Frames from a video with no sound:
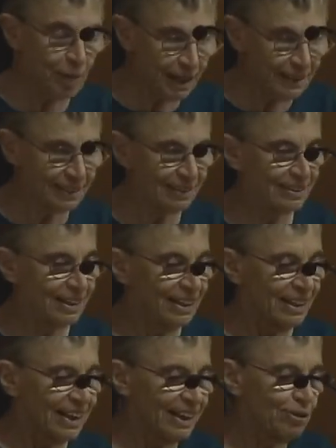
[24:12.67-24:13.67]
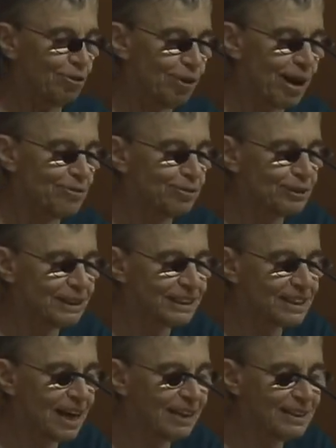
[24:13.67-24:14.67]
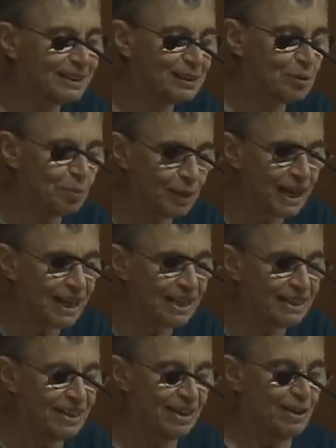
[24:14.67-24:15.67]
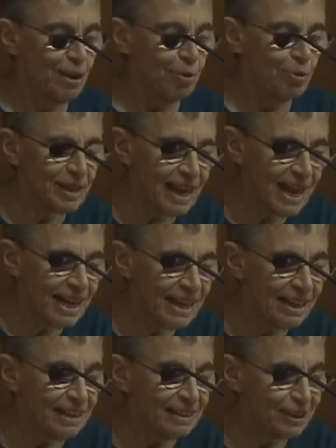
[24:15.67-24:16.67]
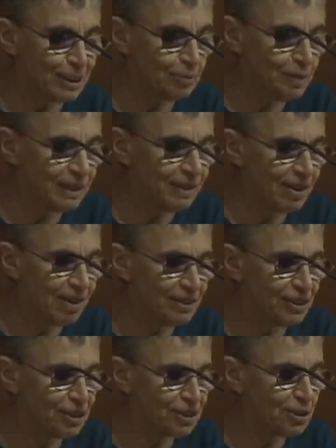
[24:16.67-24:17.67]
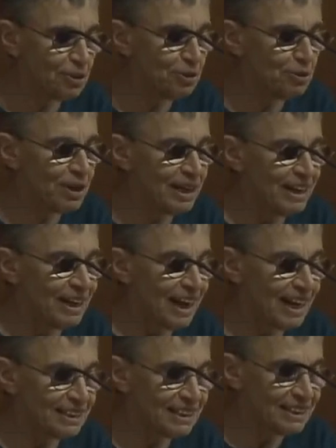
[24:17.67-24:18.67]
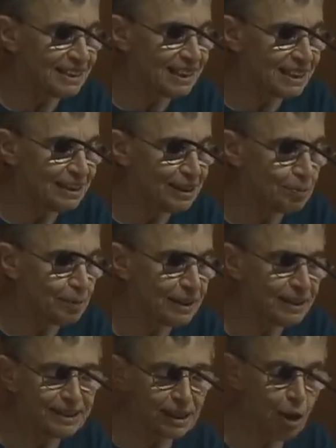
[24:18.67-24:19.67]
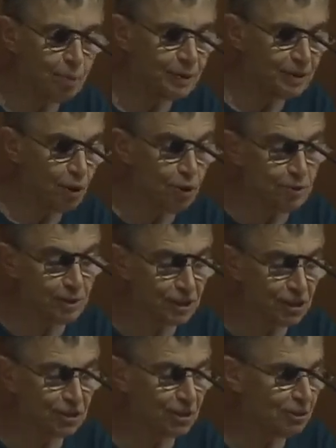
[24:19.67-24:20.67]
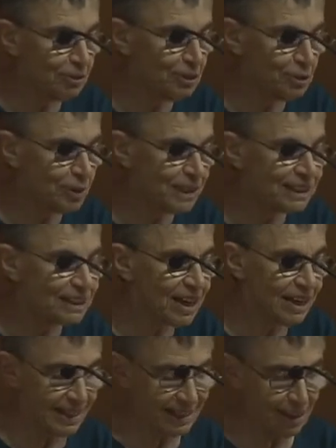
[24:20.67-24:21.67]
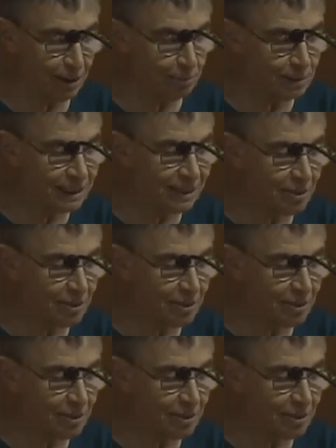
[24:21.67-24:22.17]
pencil, engraver's stylus and blade, with ink spilled on a stone as the sea spills up and over the stones when the tide comes